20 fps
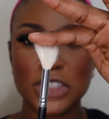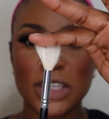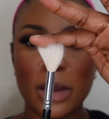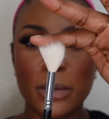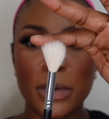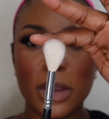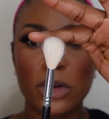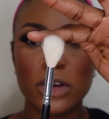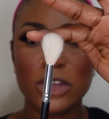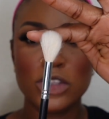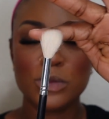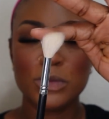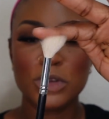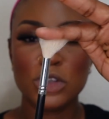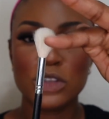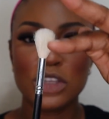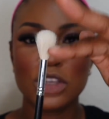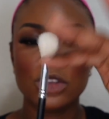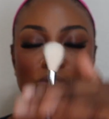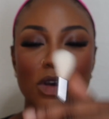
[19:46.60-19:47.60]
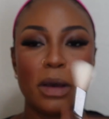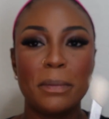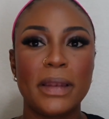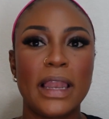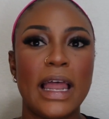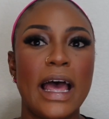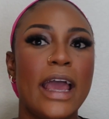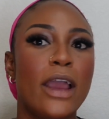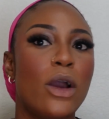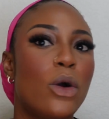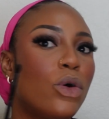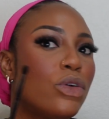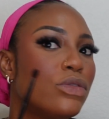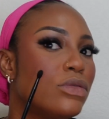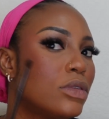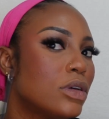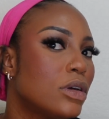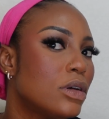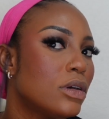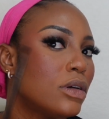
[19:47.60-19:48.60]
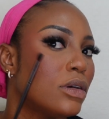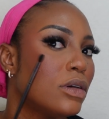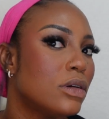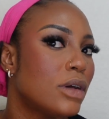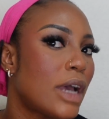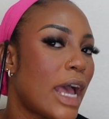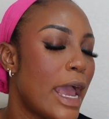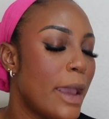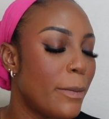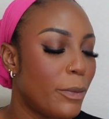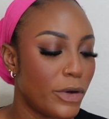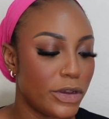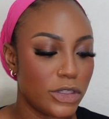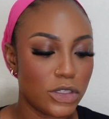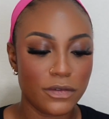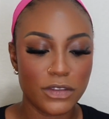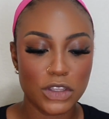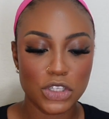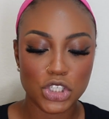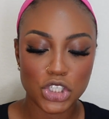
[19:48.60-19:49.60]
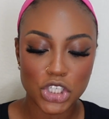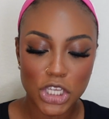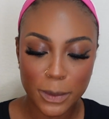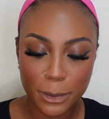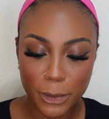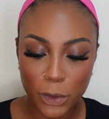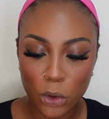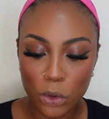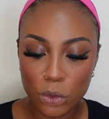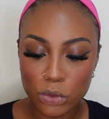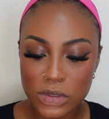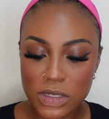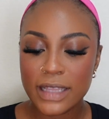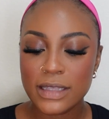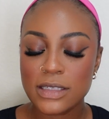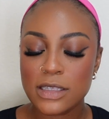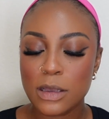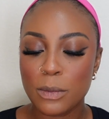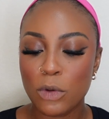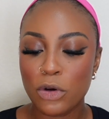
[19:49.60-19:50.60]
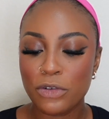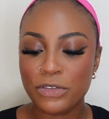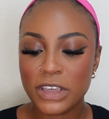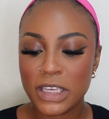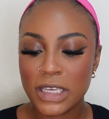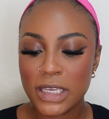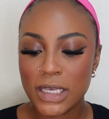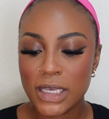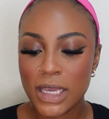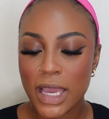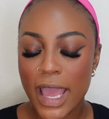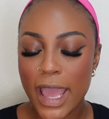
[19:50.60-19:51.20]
that we're going to be using to apply on the high points of the cheekbones. This is a Morphe